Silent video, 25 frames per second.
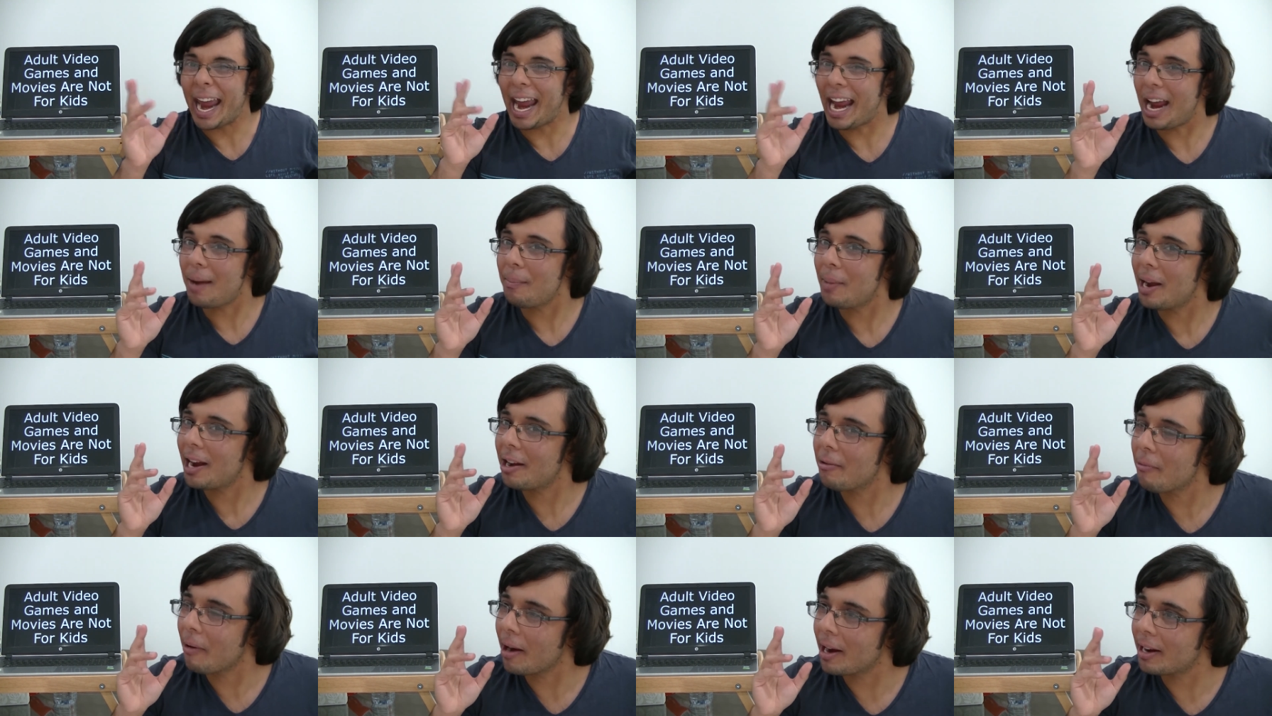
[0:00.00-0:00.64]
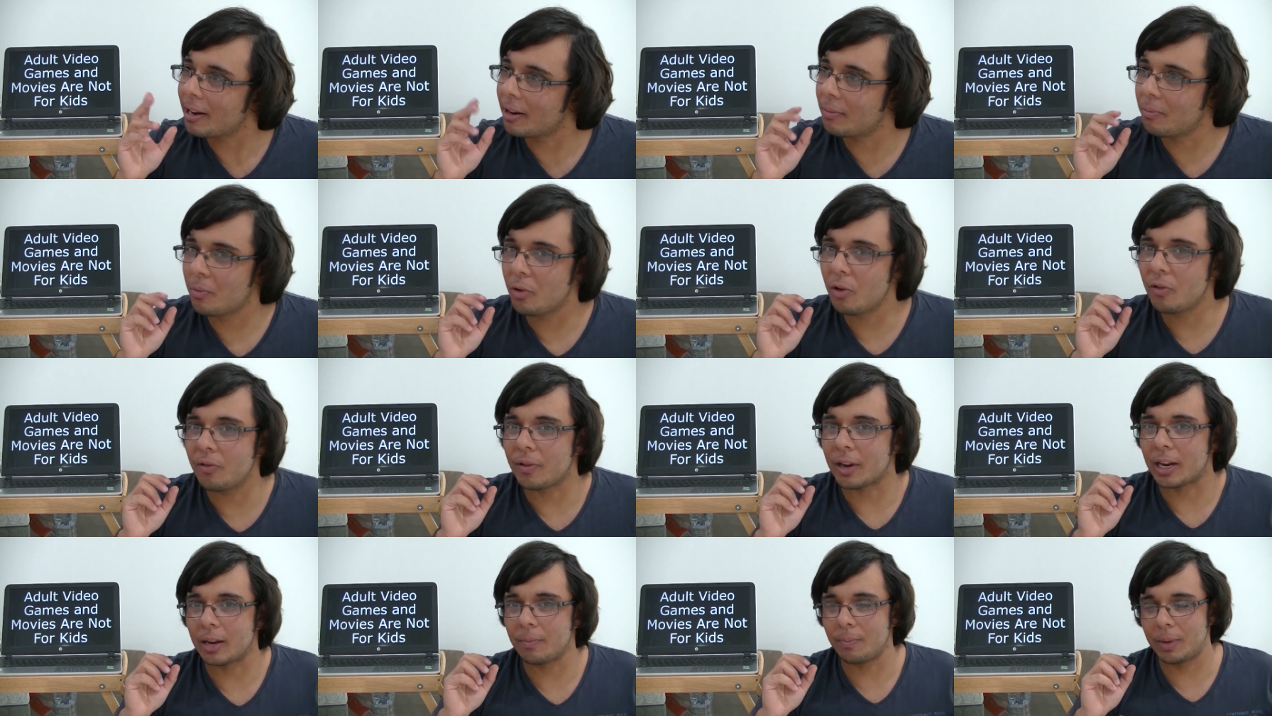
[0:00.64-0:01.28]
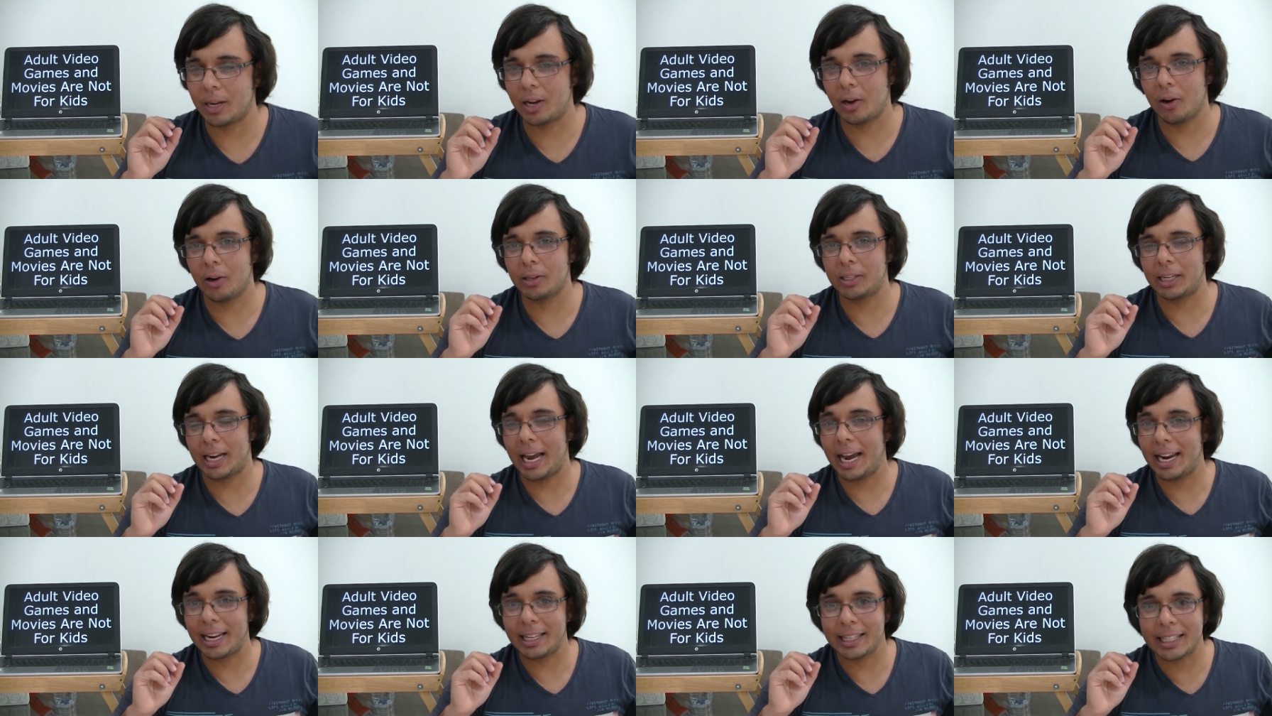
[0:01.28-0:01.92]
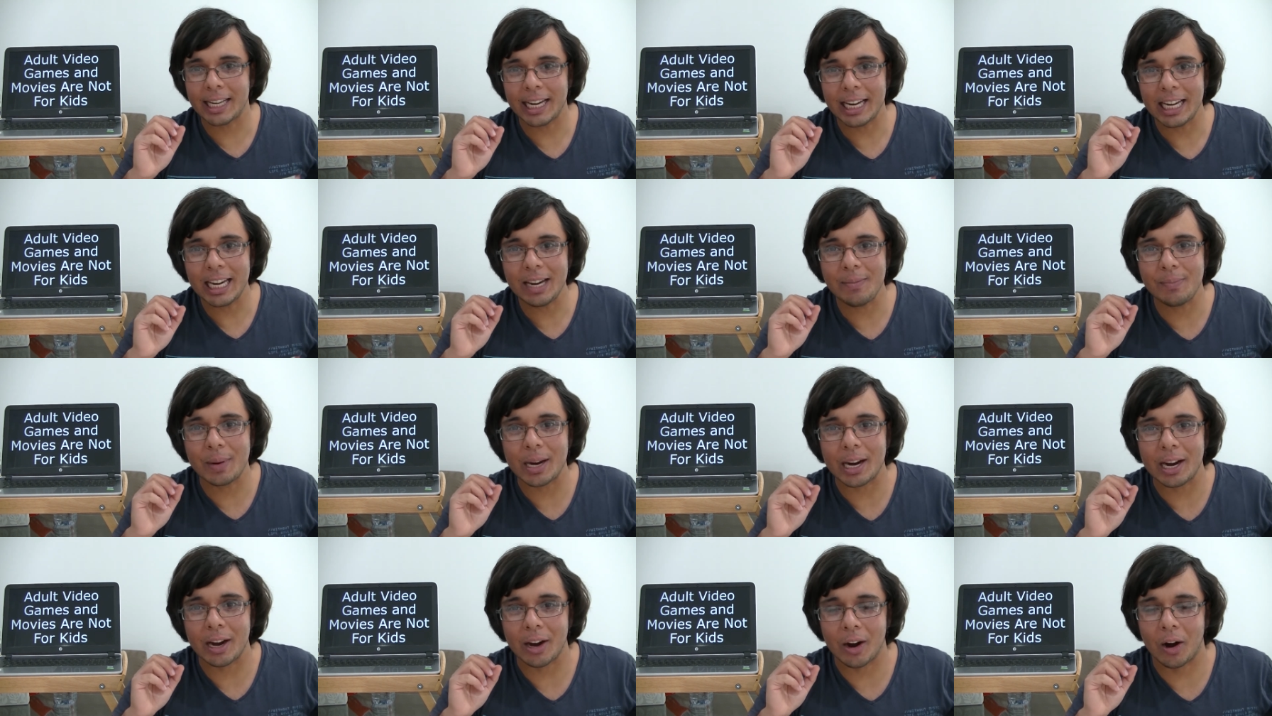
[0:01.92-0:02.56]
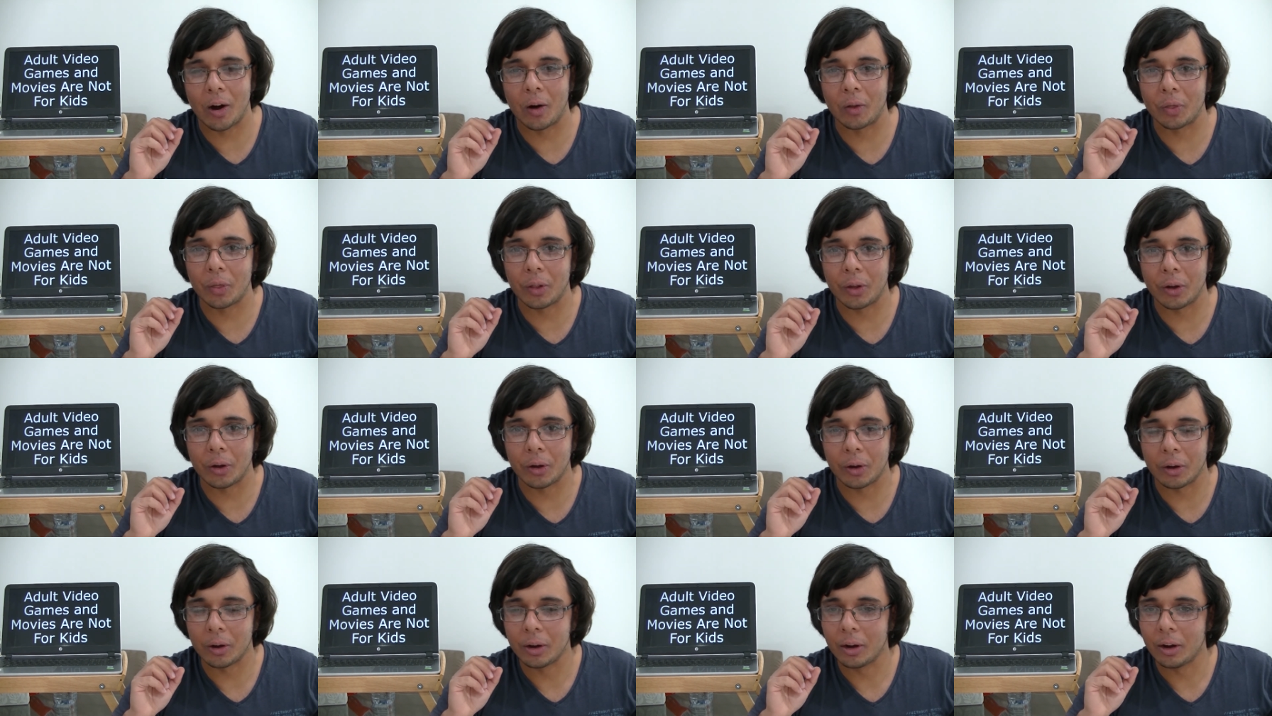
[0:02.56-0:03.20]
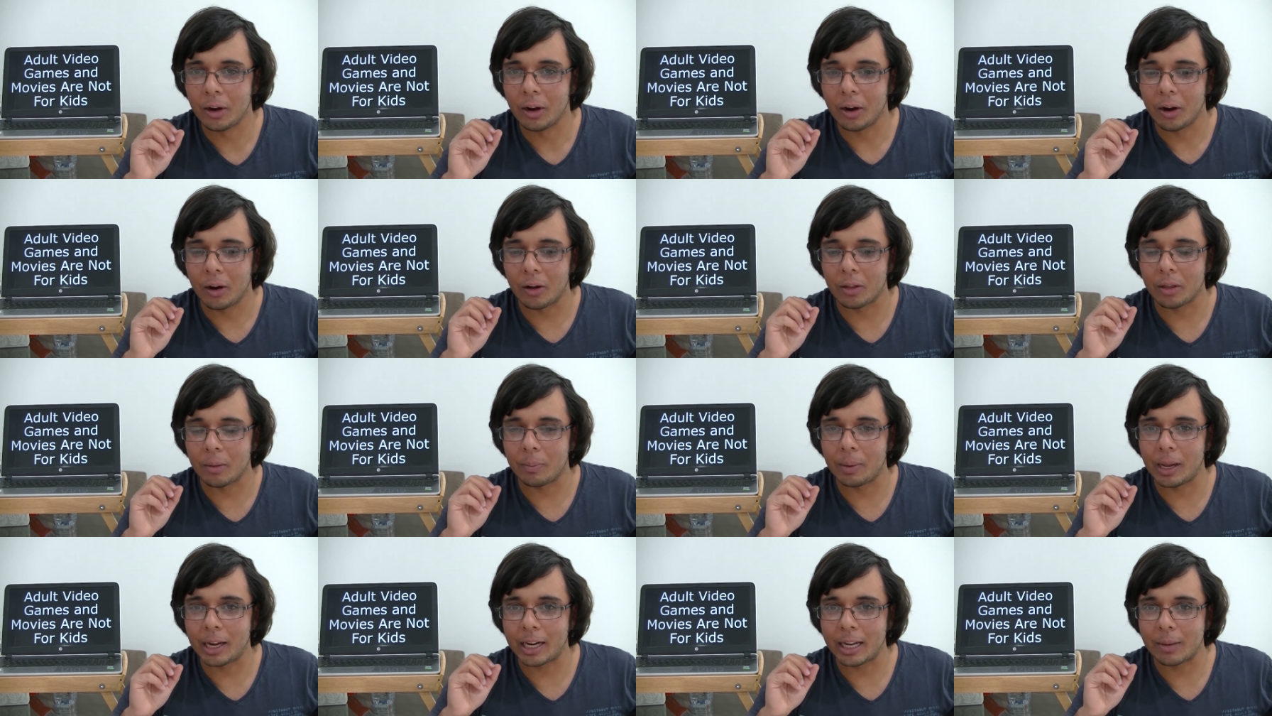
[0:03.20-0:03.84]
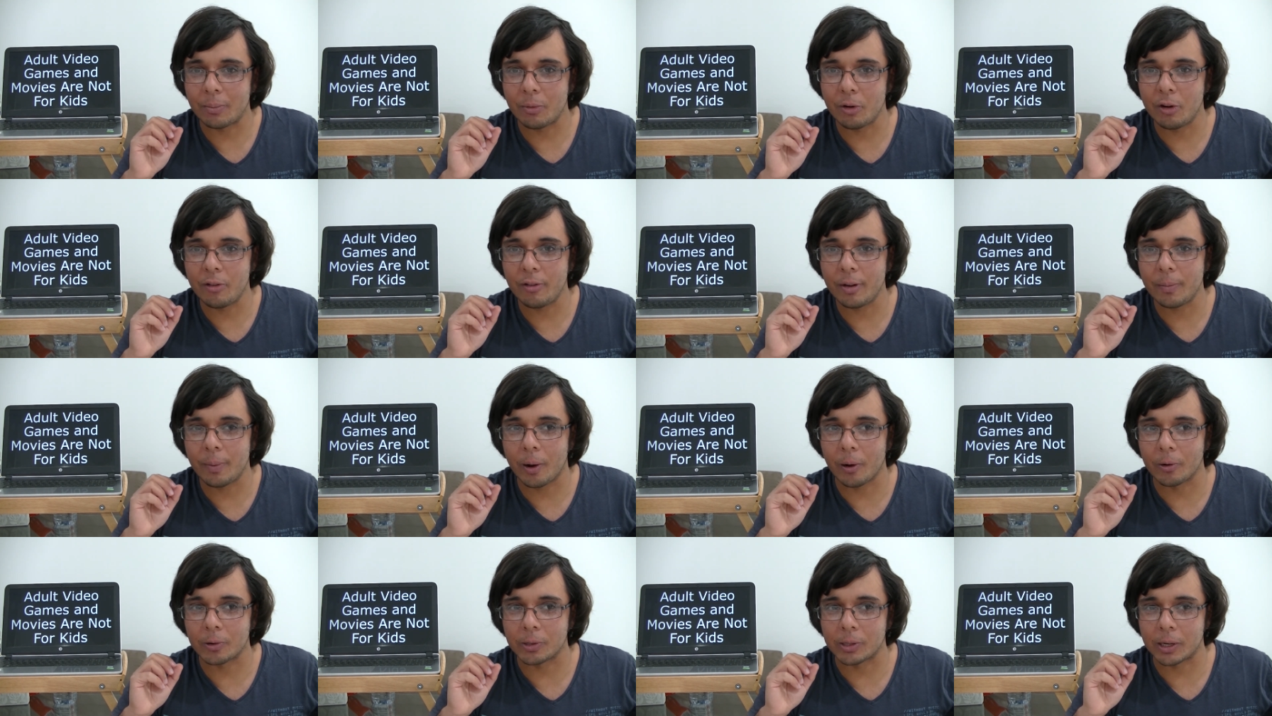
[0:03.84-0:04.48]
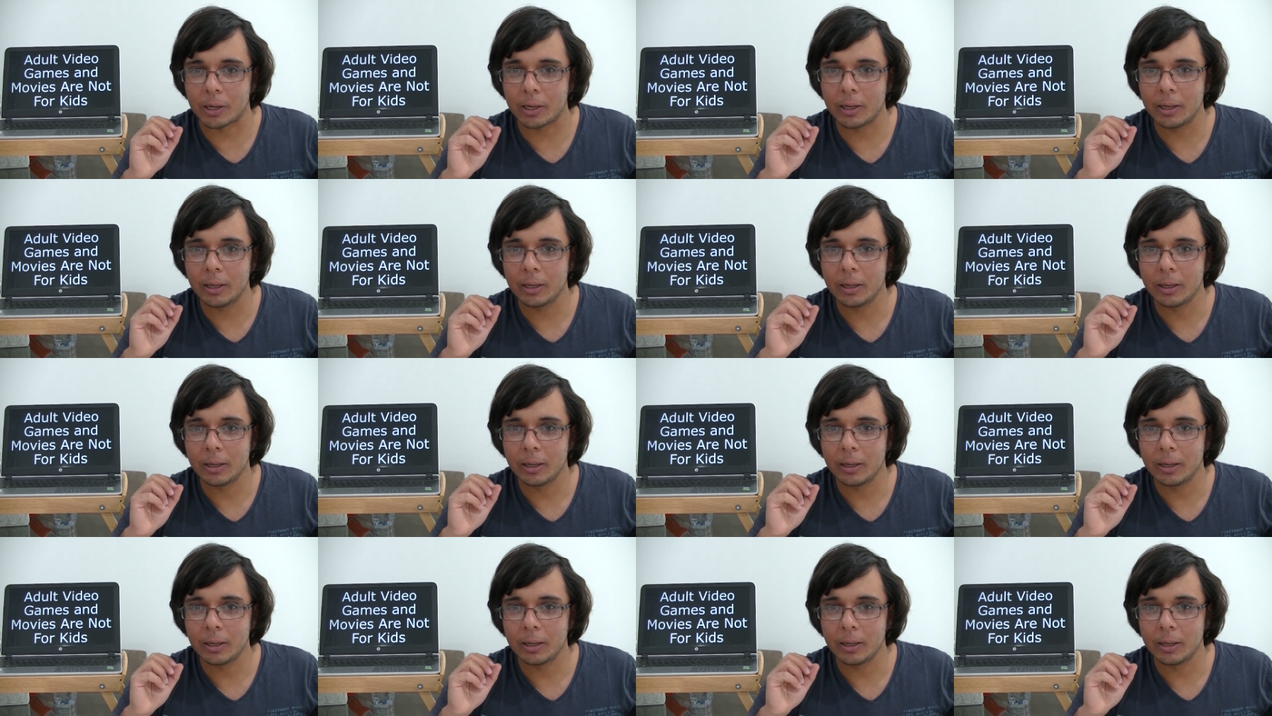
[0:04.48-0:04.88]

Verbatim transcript: MA-rated movie because it had a teddy bear on the on the bloody movie poster.